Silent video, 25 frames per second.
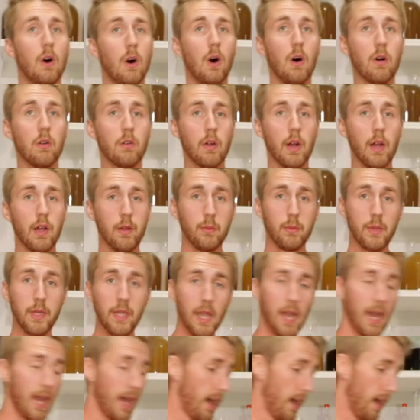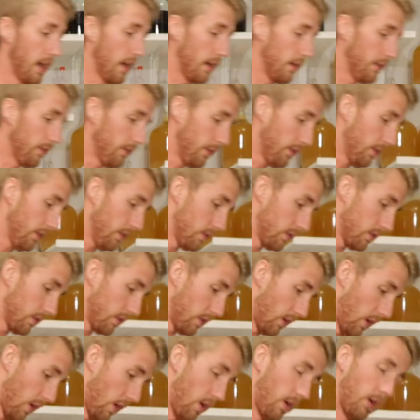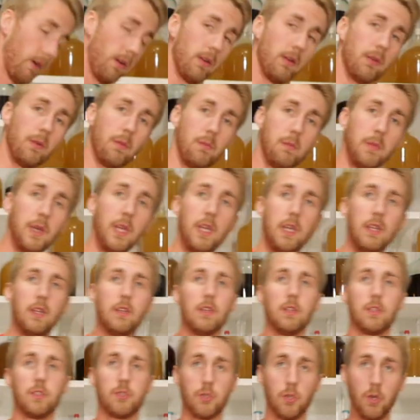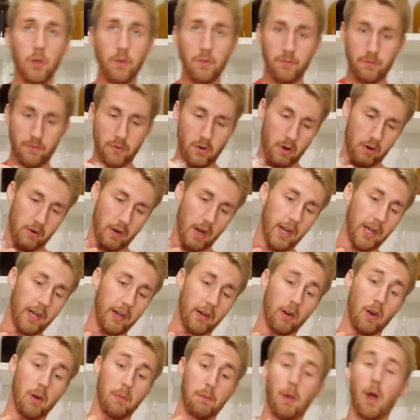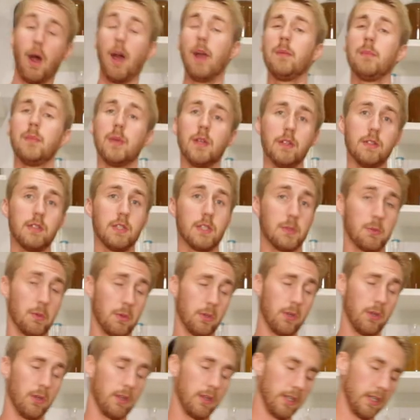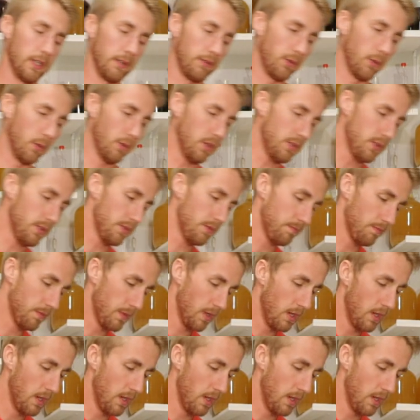All right, we have our mead so far right here, our pyment, as we're calling it, of course.